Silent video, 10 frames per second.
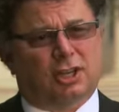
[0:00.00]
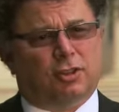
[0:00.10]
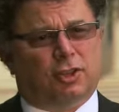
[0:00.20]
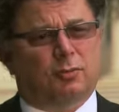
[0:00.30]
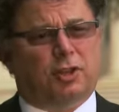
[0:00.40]

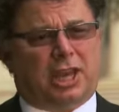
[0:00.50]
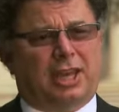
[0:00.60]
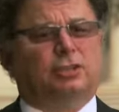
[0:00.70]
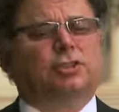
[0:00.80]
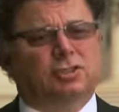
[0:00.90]
the
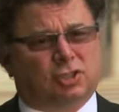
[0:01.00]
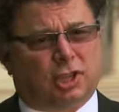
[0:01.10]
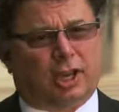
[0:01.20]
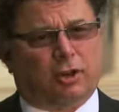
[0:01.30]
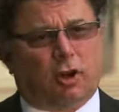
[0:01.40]
communication
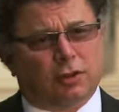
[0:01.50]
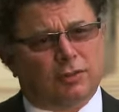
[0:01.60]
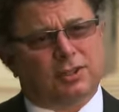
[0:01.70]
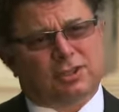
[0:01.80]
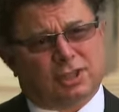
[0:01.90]
side. All
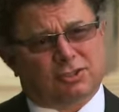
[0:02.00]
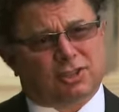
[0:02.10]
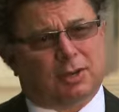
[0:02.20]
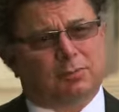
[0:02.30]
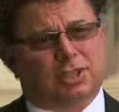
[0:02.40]
of these things
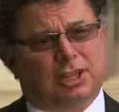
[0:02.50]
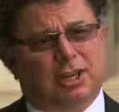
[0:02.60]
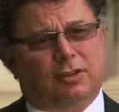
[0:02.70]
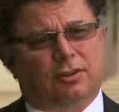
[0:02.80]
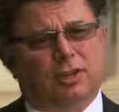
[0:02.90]
come together.